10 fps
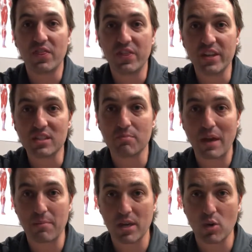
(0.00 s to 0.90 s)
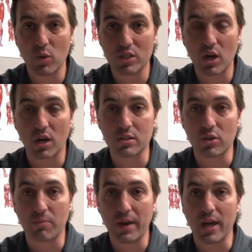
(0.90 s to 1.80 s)
this may be what's causing
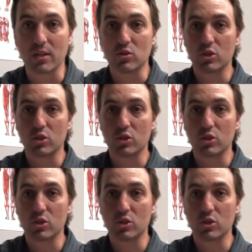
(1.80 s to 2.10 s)
your pain.